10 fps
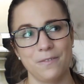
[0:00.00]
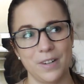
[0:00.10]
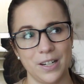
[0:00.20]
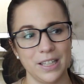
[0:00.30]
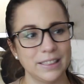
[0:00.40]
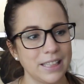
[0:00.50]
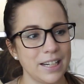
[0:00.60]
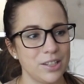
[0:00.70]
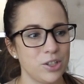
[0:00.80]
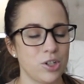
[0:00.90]
Very
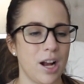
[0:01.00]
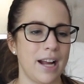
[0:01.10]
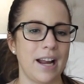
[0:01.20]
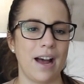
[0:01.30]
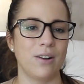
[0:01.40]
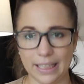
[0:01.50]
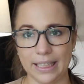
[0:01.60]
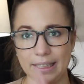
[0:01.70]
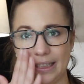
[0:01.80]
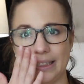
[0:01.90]
excited to try it out.
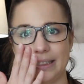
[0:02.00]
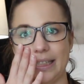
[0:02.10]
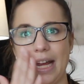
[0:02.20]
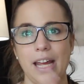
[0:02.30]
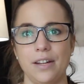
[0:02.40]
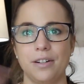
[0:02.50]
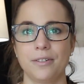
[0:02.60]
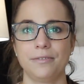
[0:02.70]
It is a